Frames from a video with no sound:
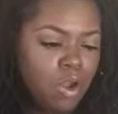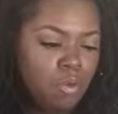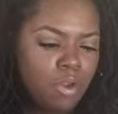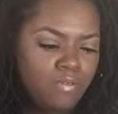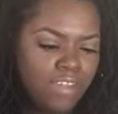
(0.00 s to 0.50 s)

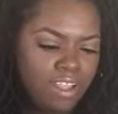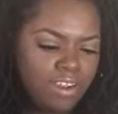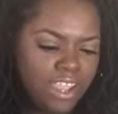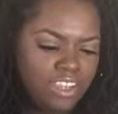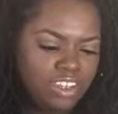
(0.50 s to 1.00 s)
one
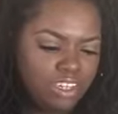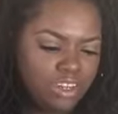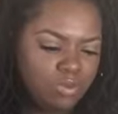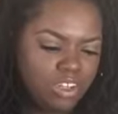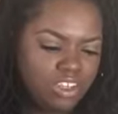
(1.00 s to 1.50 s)
foundation,
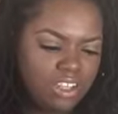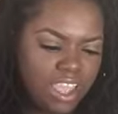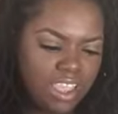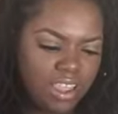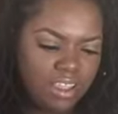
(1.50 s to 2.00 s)
which is
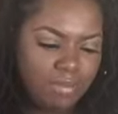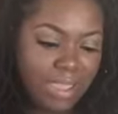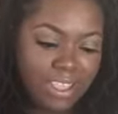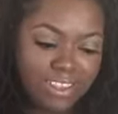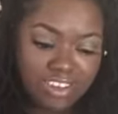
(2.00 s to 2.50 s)
like
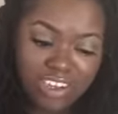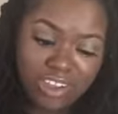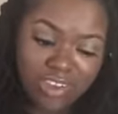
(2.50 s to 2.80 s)
base gel,